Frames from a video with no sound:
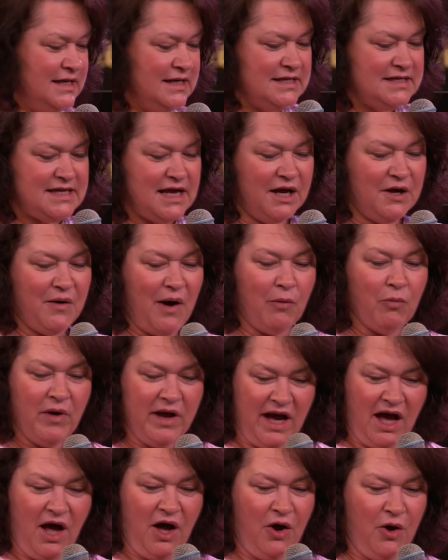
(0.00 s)
So I
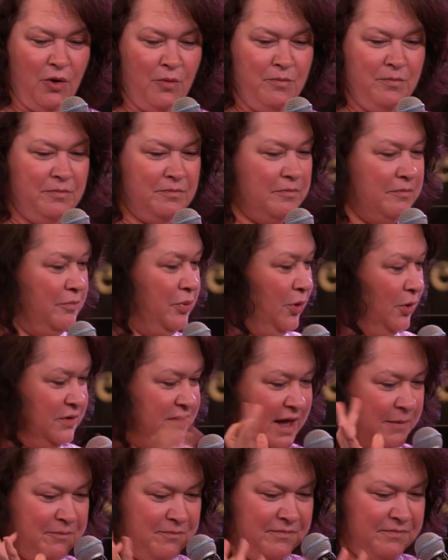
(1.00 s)
went home, pulled
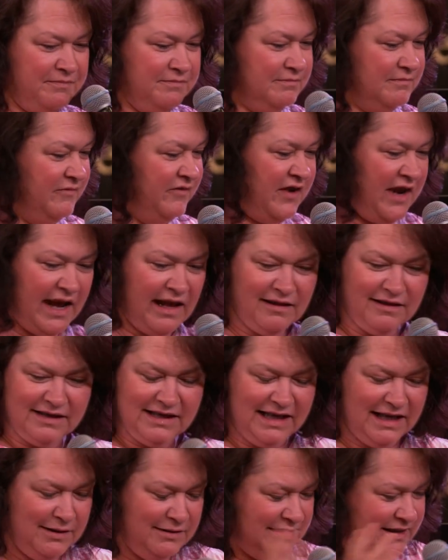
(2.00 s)
up
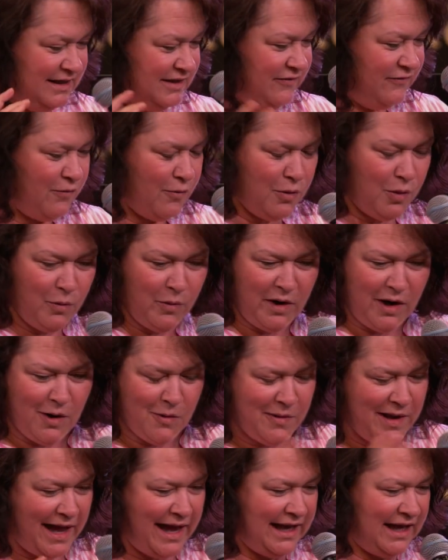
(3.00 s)
Fidelity, did the
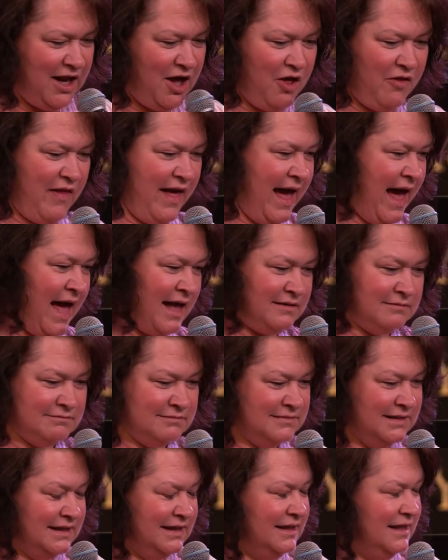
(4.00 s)
401k and all that.
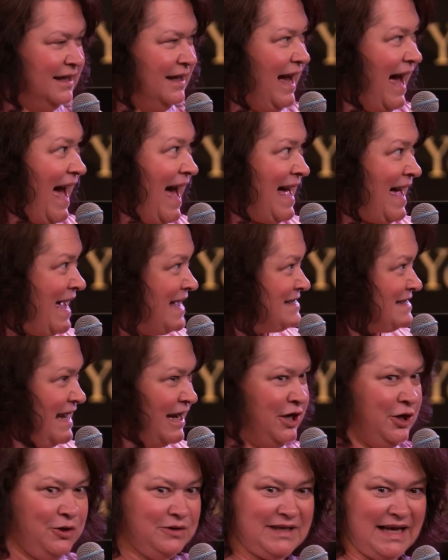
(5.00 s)
And I asked
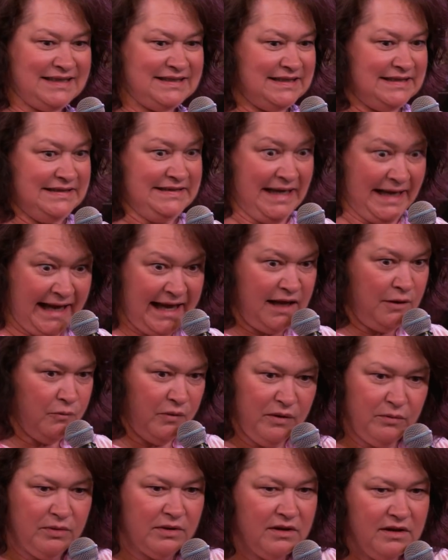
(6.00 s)
Harold, I said, dang,
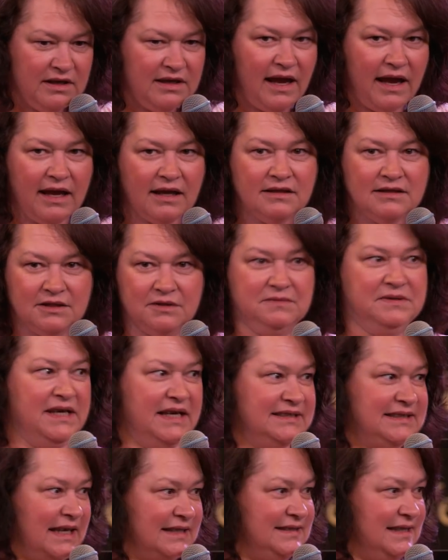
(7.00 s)
we really can do
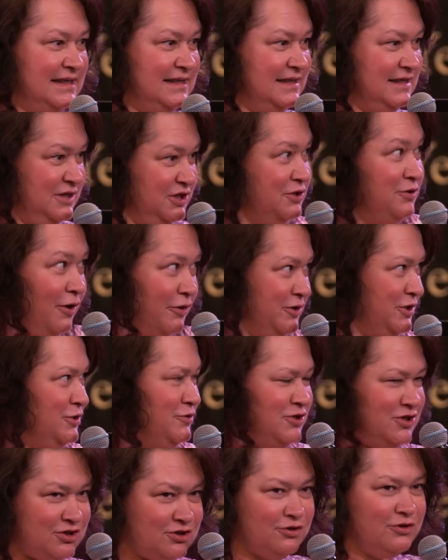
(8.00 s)
this. I said, are you
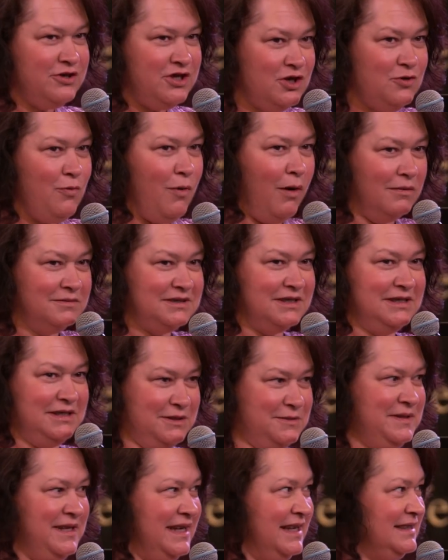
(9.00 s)
sure you want to
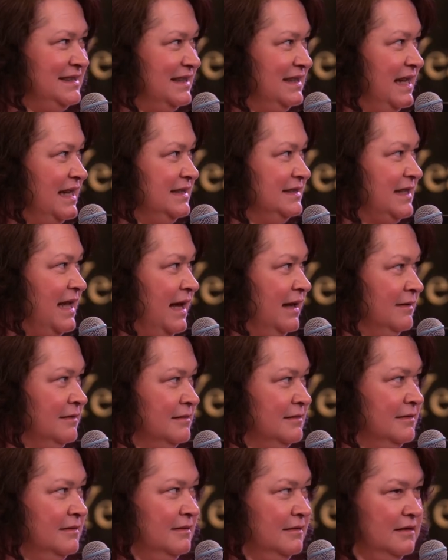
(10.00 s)
do this? And he's like,
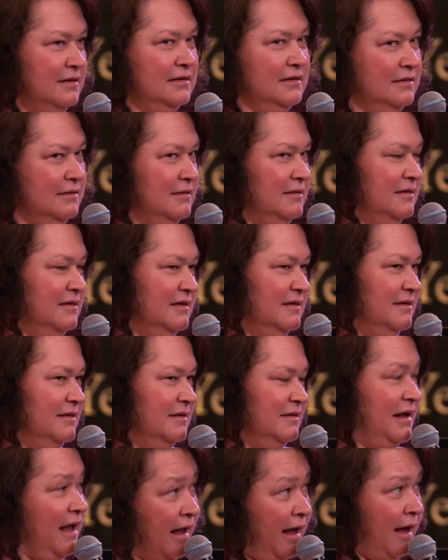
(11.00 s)

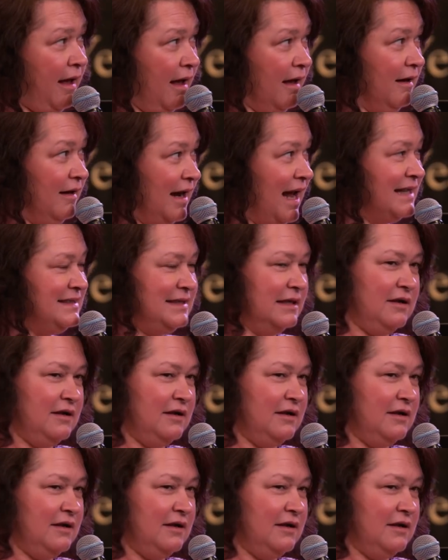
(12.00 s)
yeah. And I said,